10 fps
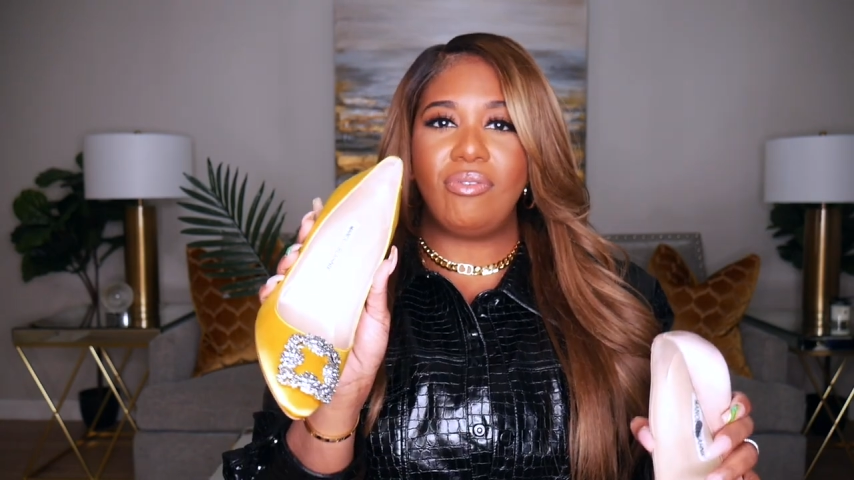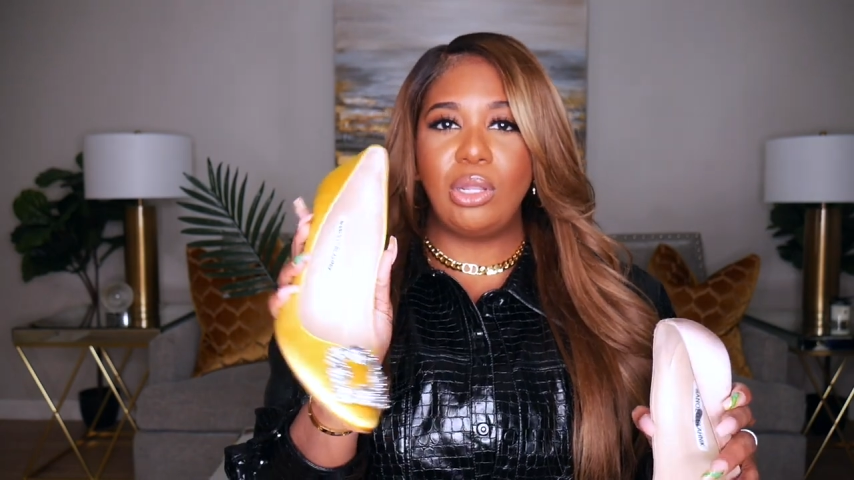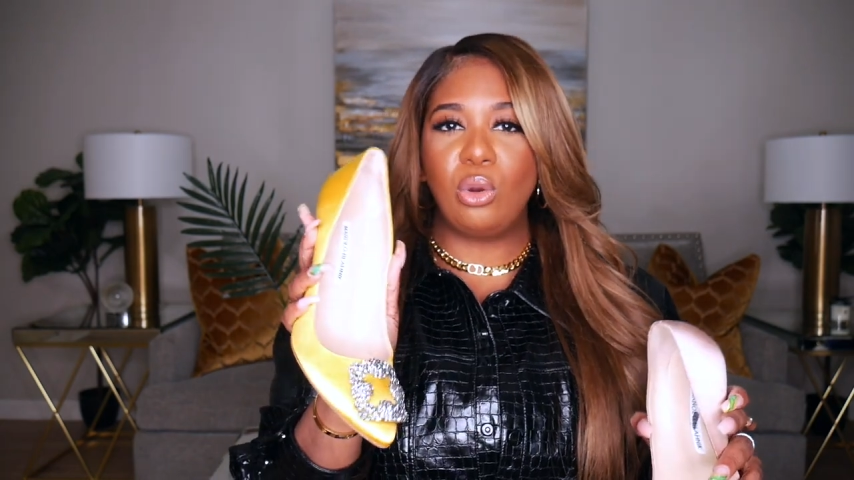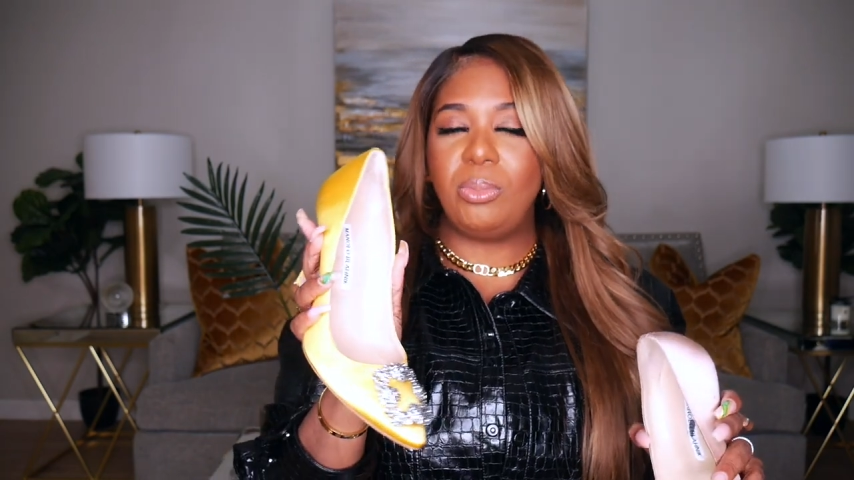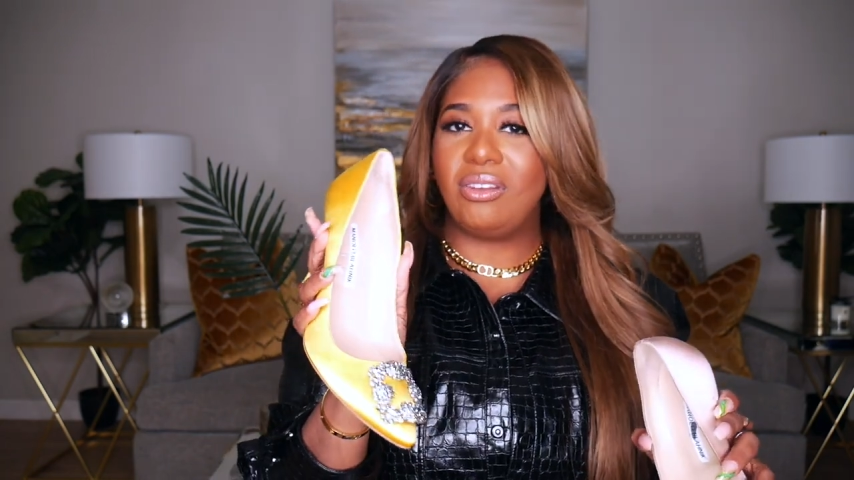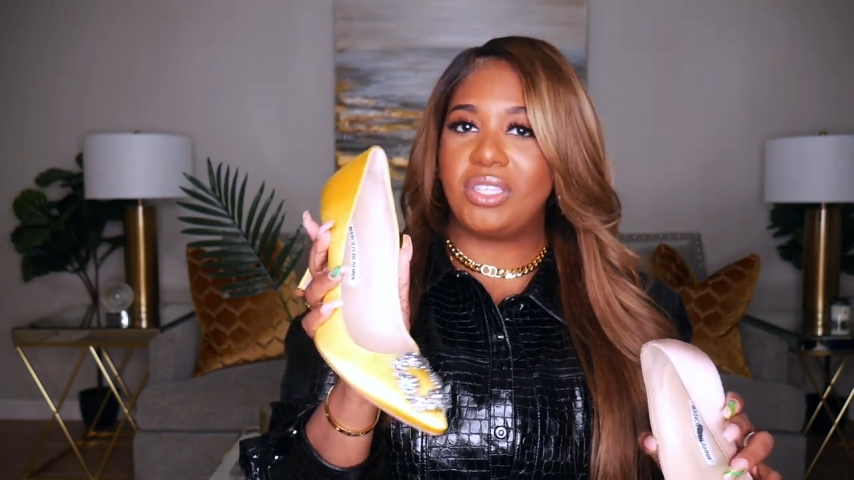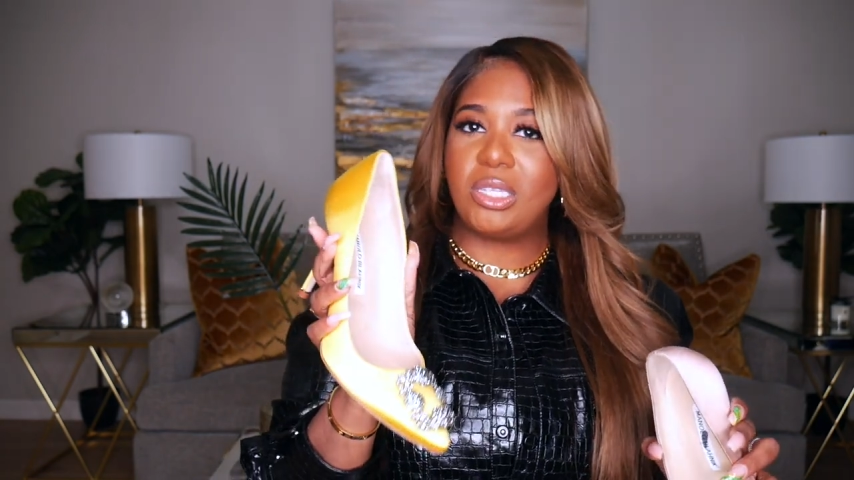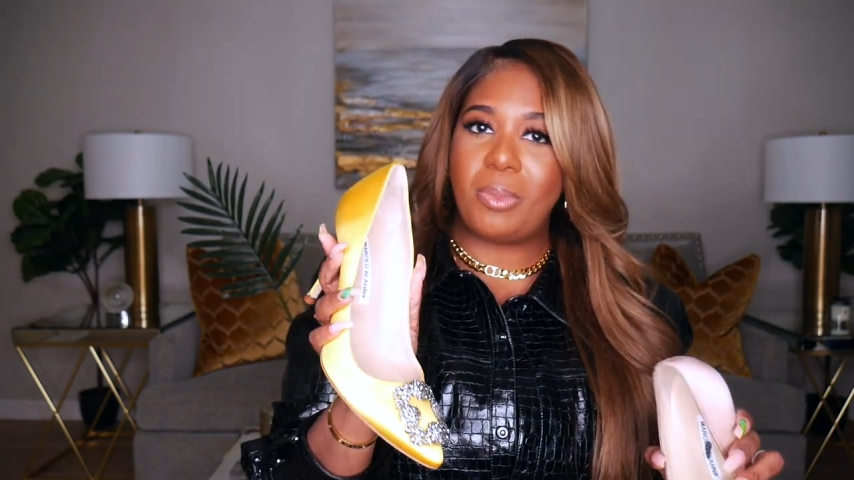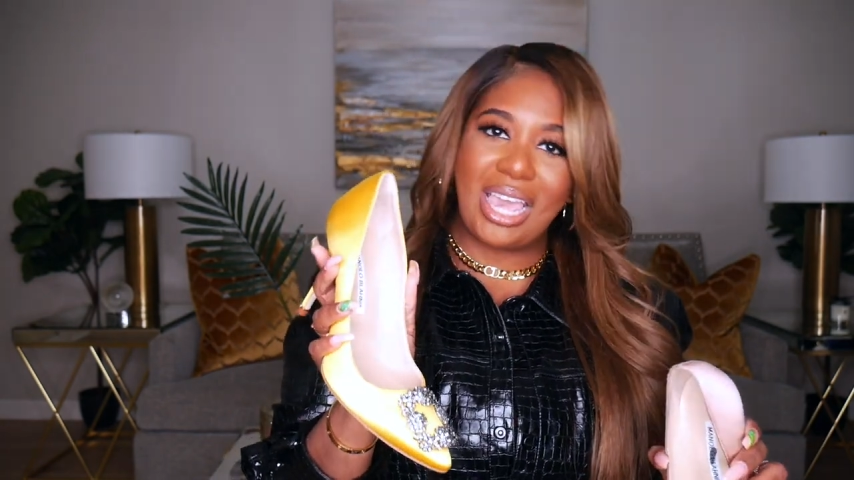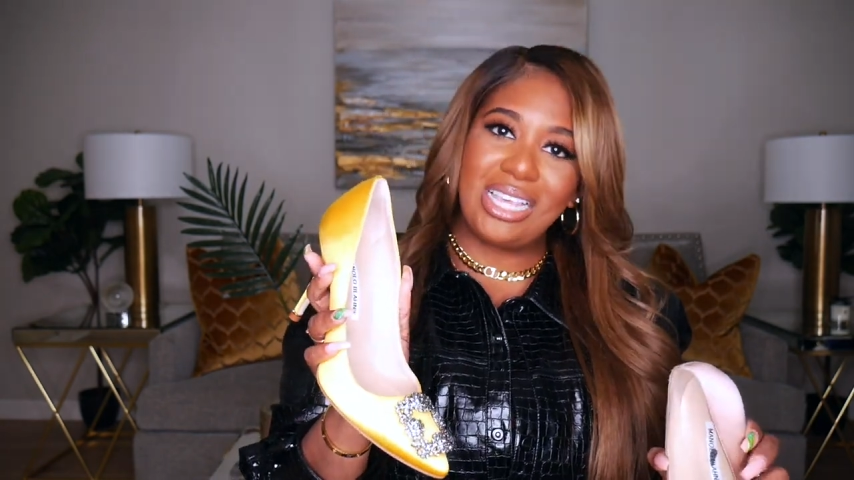a little bit of
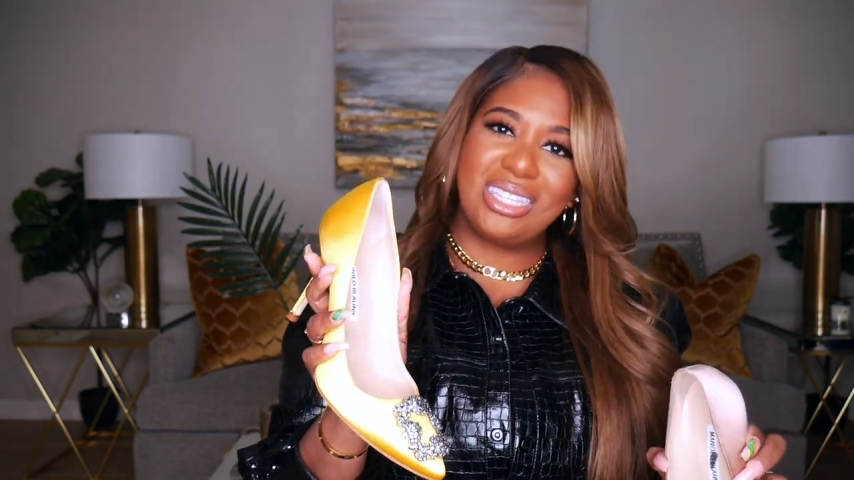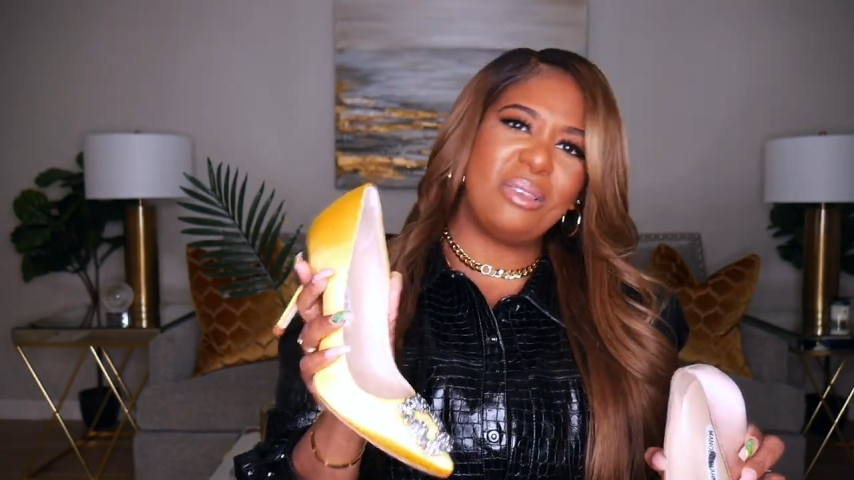space,